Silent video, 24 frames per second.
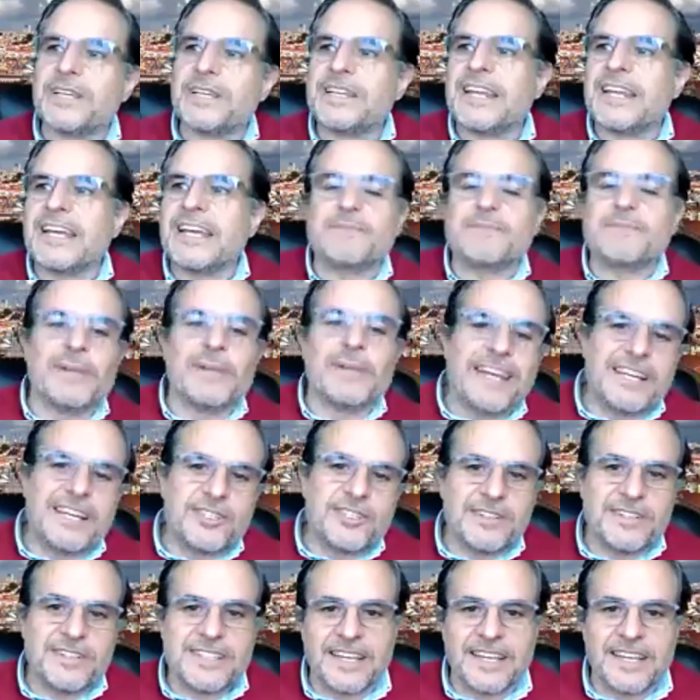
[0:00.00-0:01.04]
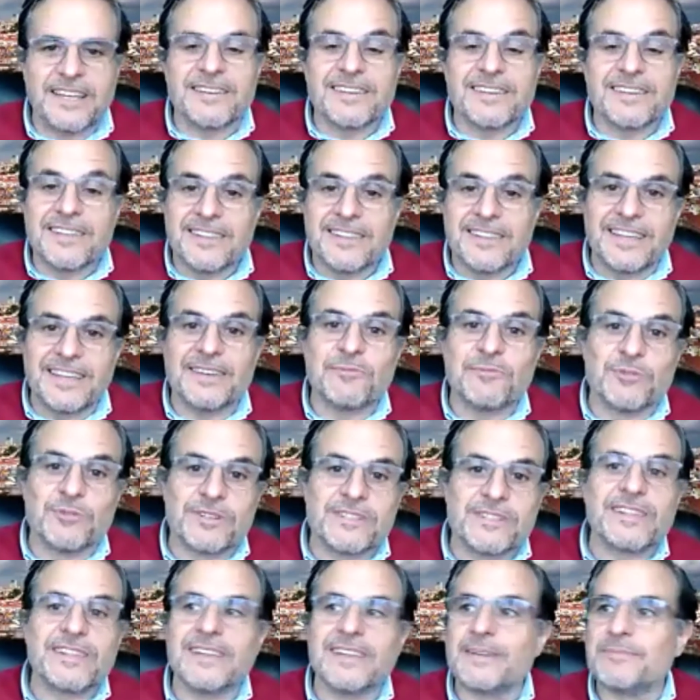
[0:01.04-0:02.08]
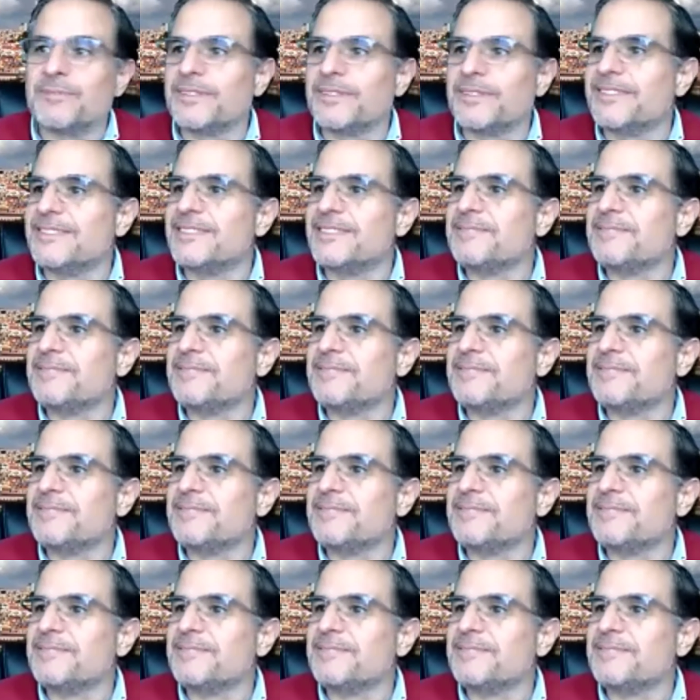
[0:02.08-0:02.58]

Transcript: an explanation saying they were celebrities.